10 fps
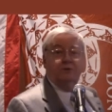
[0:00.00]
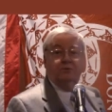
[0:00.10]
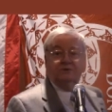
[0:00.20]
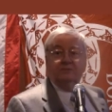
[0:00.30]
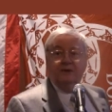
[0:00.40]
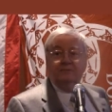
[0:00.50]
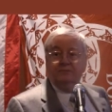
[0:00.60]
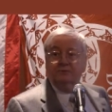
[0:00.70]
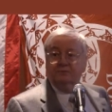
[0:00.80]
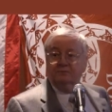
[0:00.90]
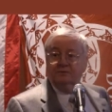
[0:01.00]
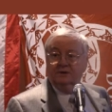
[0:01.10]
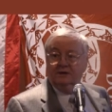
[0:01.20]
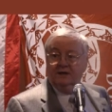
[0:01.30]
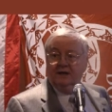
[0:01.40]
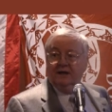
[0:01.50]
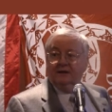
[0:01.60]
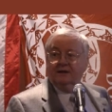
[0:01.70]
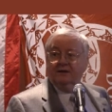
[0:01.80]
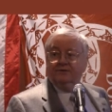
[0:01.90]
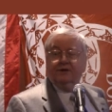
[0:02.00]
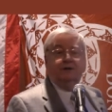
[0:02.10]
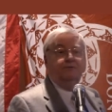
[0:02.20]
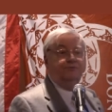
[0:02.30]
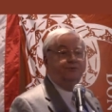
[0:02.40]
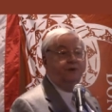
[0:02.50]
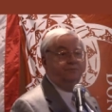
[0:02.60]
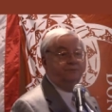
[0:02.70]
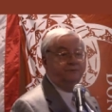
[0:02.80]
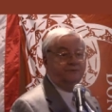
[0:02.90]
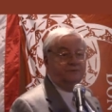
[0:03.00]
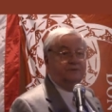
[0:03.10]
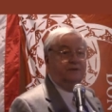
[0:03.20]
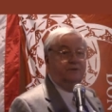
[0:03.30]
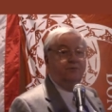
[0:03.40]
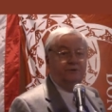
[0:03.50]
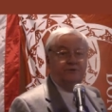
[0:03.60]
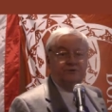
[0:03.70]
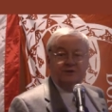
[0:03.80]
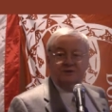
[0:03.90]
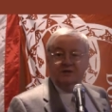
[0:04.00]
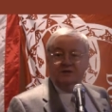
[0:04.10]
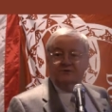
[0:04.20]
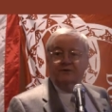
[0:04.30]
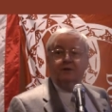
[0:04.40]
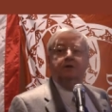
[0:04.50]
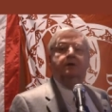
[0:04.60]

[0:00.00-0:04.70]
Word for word: was a baby boom, and I think if Trump is anywhere near successful,